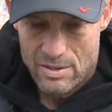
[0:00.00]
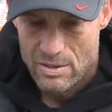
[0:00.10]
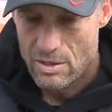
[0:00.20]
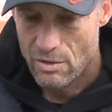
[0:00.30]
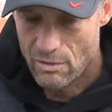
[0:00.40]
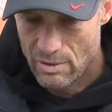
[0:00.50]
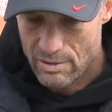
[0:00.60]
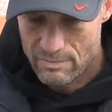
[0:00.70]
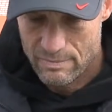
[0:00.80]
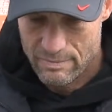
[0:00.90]
you know,
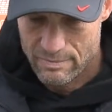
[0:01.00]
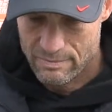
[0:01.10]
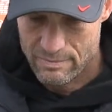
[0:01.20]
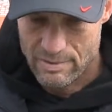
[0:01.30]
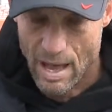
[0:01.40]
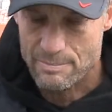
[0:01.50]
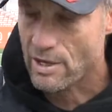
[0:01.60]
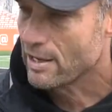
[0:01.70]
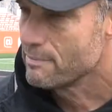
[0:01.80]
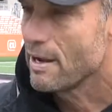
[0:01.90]
uh, I'm
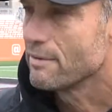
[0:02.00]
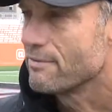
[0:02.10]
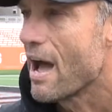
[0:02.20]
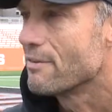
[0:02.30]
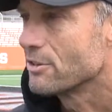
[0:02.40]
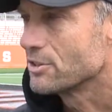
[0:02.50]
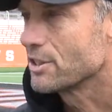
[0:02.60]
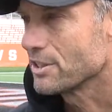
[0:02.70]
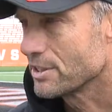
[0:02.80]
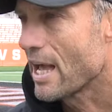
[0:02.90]
talking about a five or
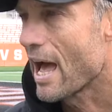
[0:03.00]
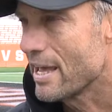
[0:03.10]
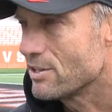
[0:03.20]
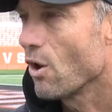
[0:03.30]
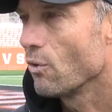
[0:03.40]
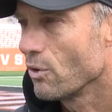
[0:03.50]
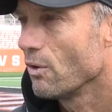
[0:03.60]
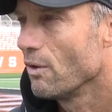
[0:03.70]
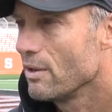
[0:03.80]
six guy total.